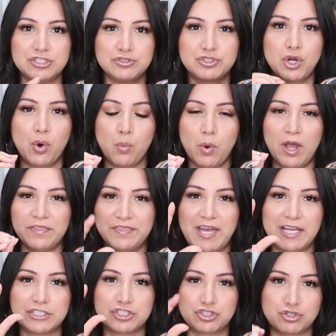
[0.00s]
you don't want
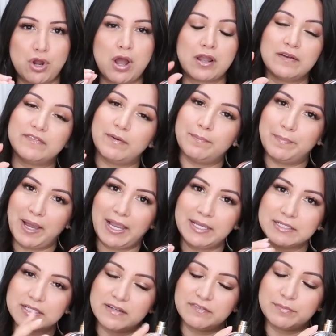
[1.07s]
that strong of a
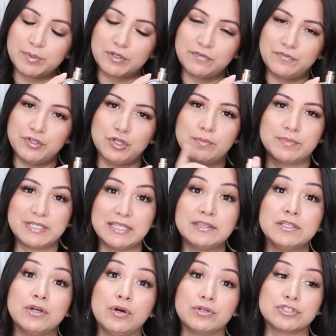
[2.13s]
bite of a perfume, get
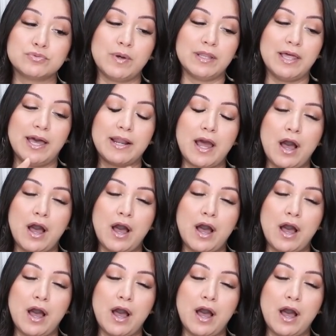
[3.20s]
the Eau de Toilette.